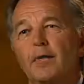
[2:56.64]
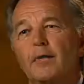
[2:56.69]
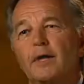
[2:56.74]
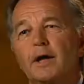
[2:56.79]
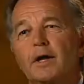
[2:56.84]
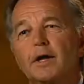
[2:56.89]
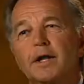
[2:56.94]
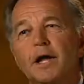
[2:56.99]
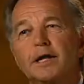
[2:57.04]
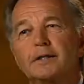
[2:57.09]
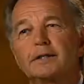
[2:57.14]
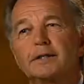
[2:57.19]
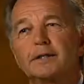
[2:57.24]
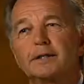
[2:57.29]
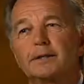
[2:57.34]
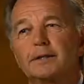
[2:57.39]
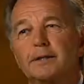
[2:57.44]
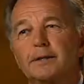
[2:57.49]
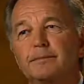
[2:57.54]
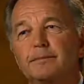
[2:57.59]
The
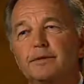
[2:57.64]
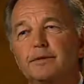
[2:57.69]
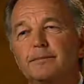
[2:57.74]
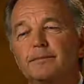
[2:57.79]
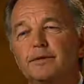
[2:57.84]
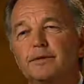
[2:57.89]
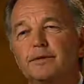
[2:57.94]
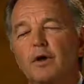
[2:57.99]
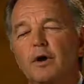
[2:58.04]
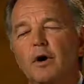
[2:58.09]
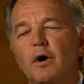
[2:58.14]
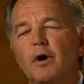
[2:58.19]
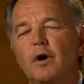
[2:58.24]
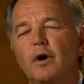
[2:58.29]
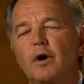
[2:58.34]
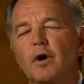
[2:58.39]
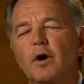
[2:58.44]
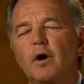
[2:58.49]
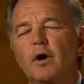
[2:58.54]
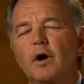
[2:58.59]
classic symptoms
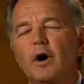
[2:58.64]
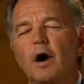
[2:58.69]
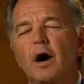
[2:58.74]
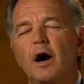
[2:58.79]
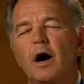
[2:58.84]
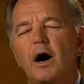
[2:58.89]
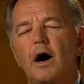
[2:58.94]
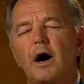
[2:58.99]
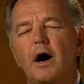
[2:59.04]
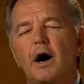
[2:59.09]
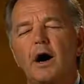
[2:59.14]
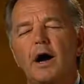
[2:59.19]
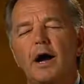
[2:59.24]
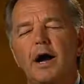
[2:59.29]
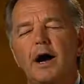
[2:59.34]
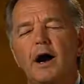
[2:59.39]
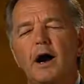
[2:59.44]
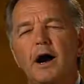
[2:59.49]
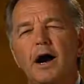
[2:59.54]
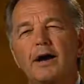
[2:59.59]
are
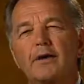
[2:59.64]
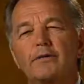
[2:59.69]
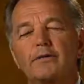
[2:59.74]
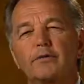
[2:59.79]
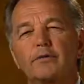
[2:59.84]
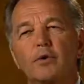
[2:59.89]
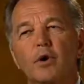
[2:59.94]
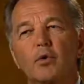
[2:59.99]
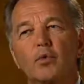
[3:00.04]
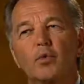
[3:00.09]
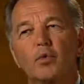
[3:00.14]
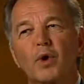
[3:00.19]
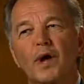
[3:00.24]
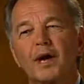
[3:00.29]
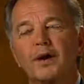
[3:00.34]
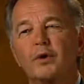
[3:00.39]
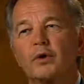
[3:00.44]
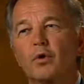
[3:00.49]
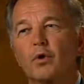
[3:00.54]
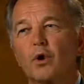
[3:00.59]
either a
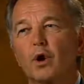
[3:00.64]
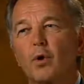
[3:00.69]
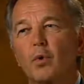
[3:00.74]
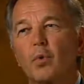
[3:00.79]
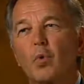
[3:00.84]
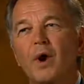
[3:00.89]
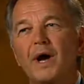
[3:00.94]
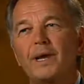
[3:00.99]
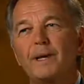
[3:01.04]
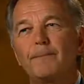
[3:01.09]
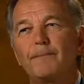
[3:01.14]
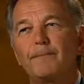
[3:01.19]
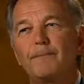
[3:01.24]
red or a white